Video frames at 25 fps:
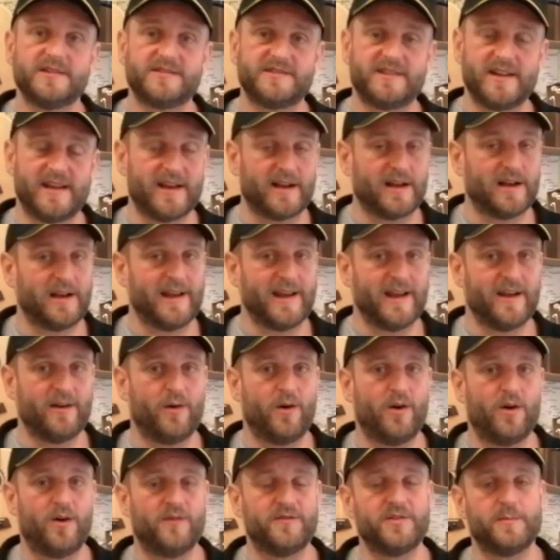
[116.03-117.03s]
steer
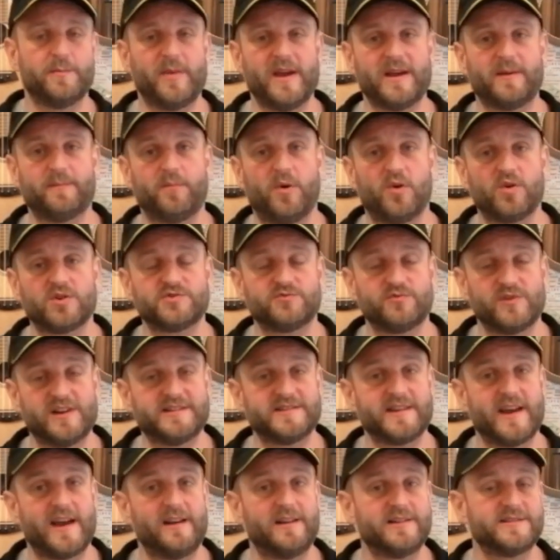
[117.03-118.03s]
clear of the big box
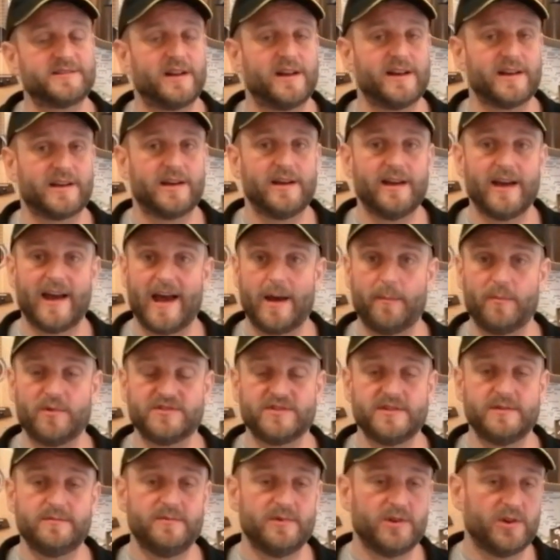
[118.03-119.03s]
retailers like
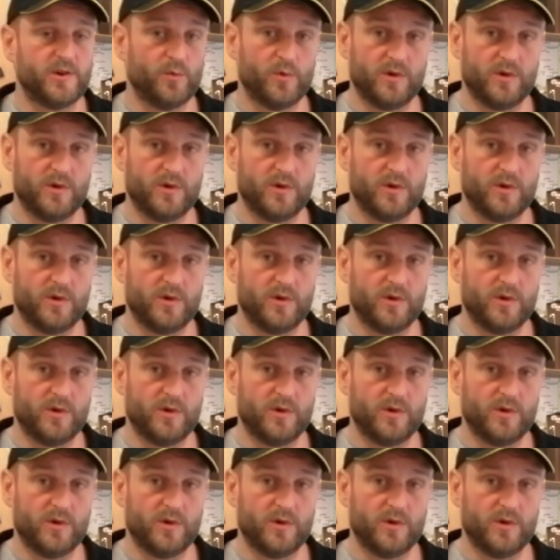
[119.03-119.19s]
Amazon,